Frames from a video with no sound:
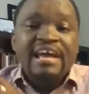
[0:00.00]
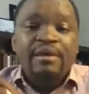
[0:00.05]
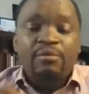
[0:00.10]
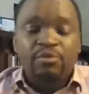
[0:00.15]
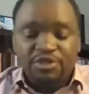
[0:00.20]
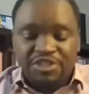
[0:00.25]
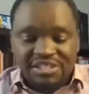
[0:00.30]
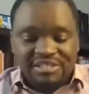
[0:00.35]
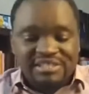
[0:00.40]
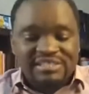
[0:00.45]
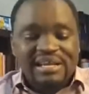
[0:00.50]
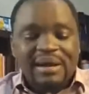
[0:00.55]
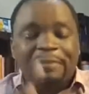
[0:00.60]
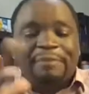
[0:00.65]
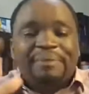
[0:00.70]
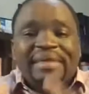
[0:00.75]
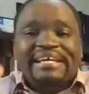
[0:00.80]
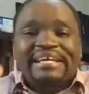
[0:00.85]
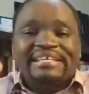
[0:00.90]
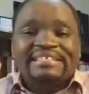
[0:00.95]
it will just
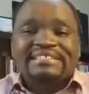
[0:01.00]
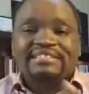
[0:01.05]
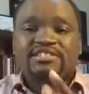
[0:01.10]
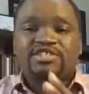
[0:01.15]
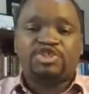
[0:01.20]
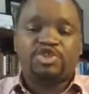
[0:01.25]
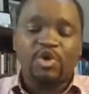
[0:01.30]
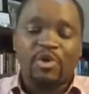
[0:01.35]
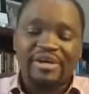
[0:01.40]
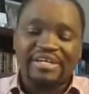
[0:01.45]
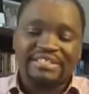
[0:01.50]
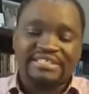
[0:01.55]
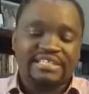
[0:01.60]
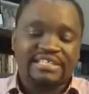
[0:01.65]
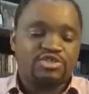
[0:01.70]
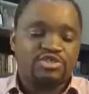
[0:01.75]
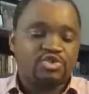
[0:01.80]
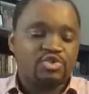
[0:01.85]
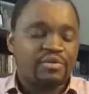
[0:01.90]
appear disjointed.